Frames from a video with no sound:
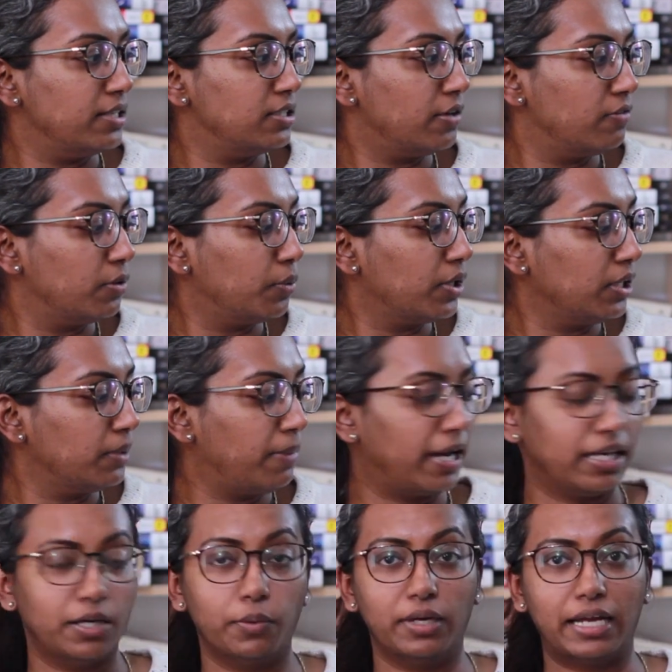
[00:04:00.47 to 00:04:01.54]
Edge of the World
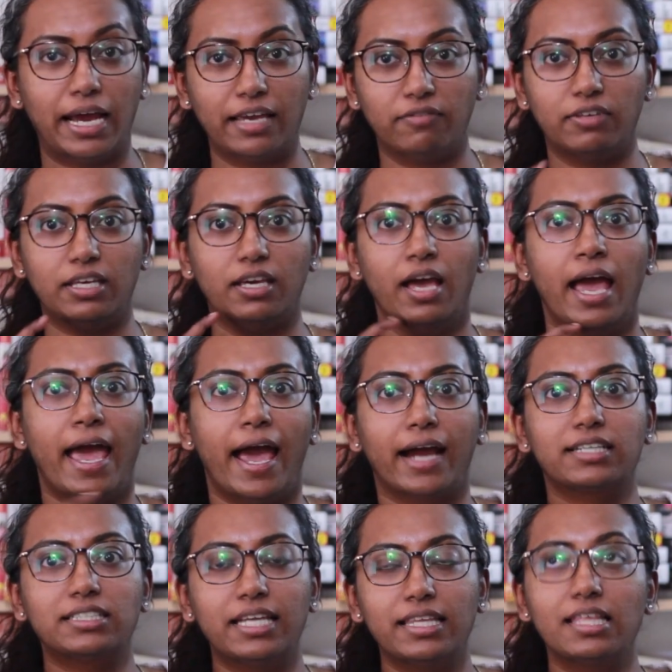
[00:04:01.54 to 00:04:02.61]
by Ewan Ivey.
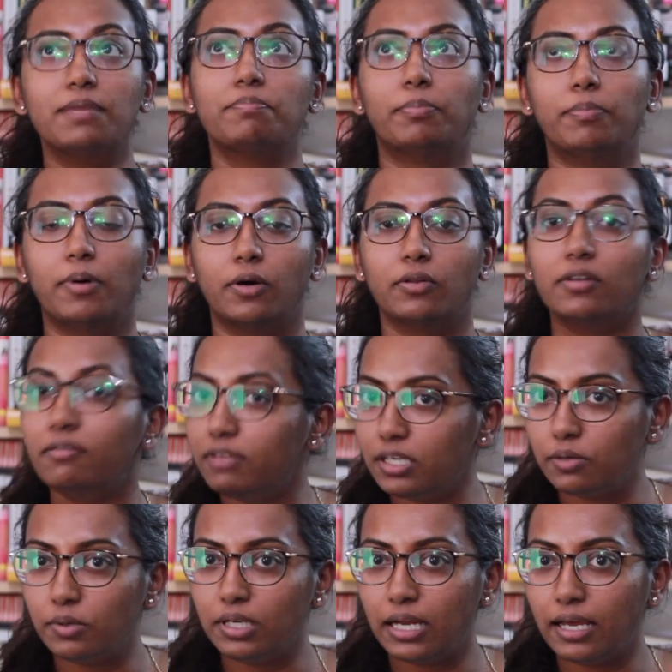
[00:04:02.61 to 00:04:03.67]
Actually, I think both of
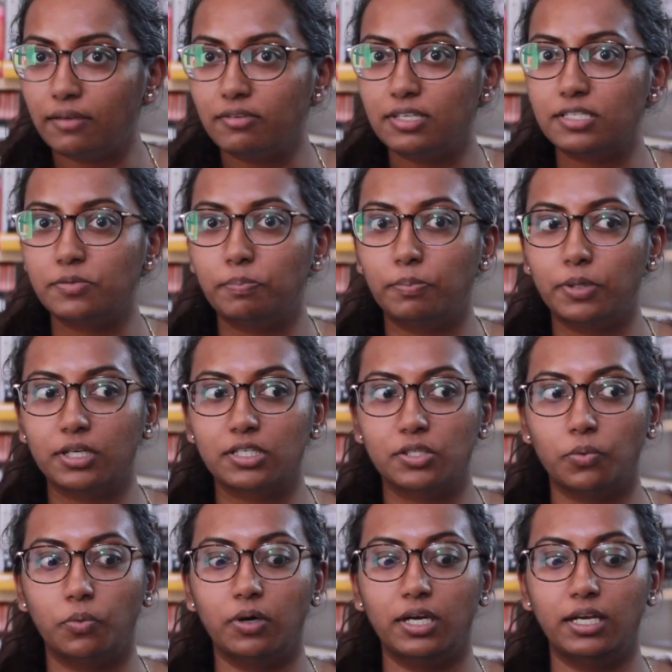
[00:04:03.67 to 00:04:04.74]
Ewan Ivey's
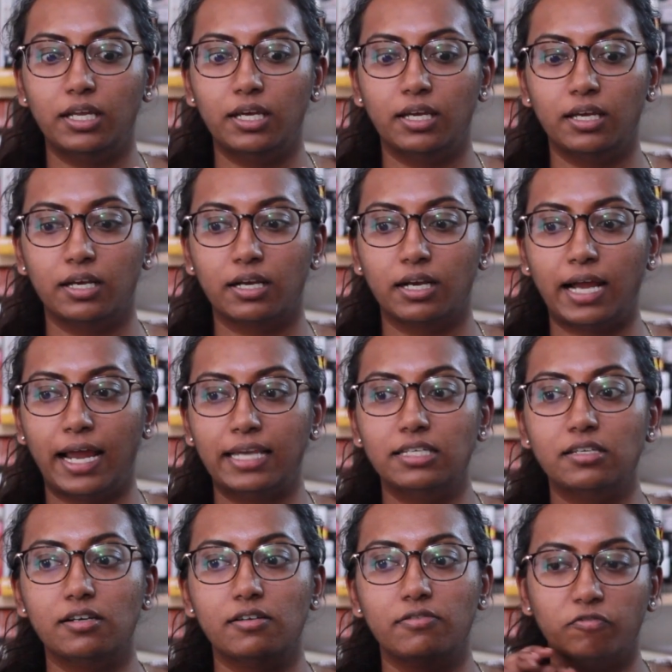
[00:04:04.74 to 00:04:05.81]
books would
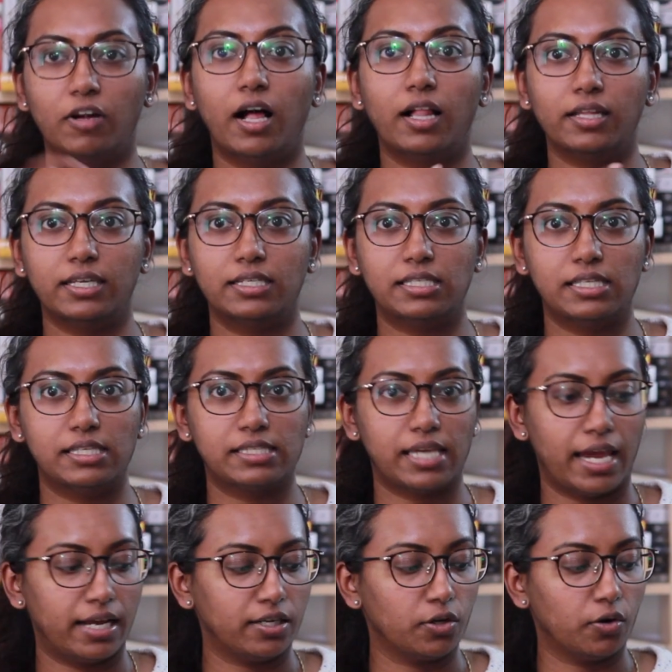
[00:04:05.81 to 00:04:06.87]
kind of fall into this
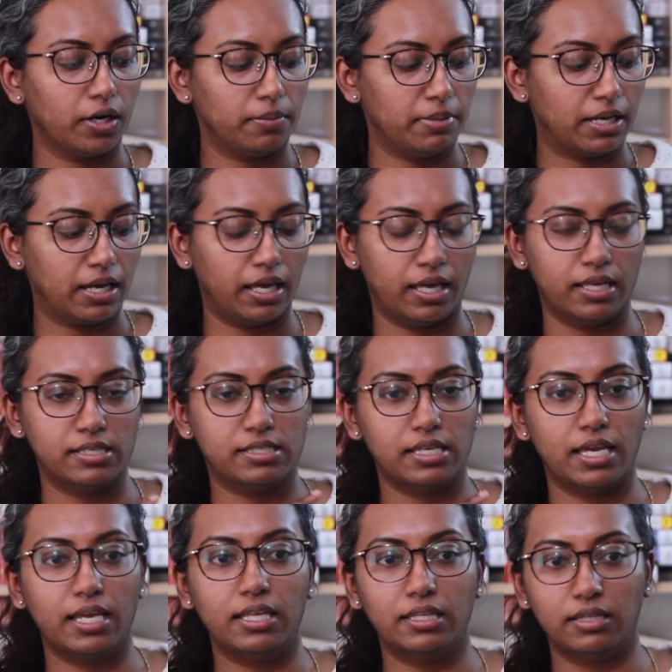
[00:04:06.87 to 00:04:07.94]
category, because
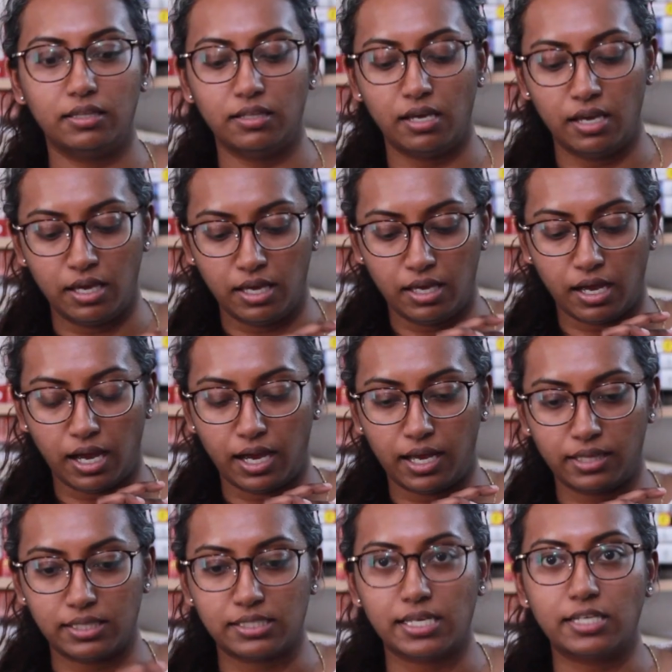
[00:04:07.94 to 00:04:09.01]
in
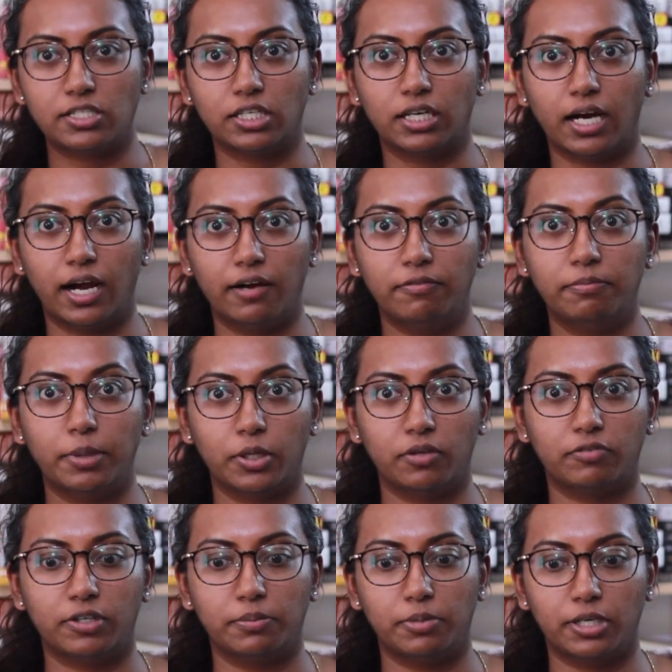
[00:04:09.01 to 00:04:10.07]
the center of both
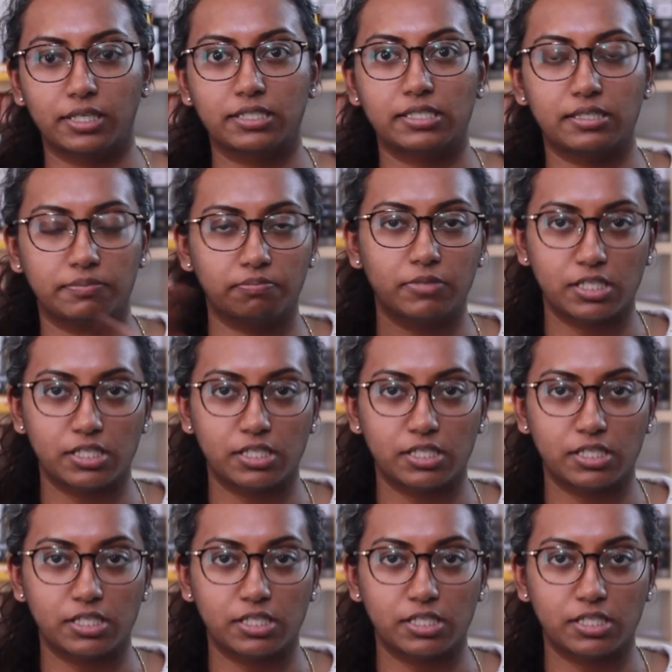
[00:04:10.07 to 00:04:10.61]
of her books,